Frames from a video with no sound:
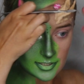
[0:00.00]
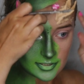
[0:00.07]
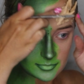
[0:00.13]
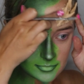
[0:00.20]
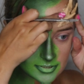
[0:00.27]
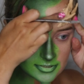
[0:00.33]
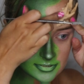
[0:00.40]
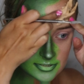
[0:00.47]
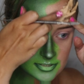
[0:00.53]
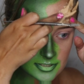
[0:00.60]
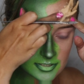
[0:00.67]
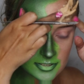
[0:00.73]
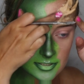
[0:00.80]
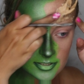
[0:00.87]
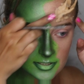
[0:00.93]
elements,
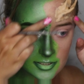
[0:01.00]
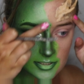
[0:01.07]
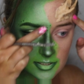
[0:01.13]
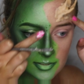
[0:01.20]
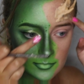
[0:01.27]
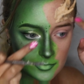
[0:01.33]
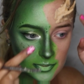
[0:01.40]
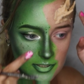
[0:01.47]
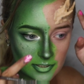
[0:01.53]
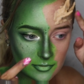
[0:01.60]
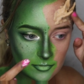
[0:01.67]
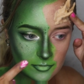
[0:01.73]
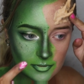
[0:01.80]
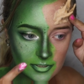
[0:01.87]
but I